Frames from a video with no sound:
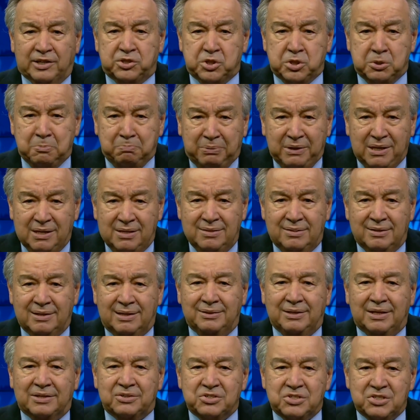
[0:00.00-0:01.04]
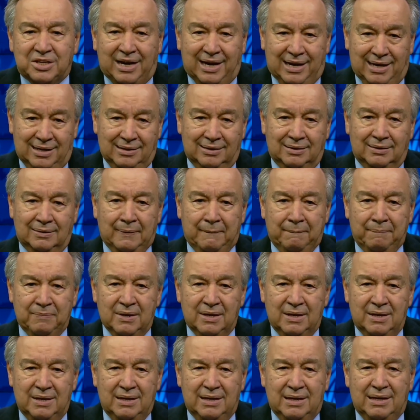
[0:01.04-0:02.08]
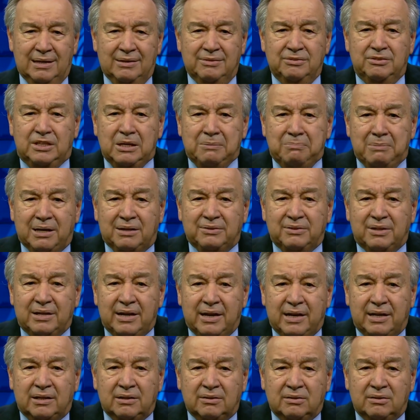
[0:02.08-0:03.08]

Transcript: at speed and at scale. Demand an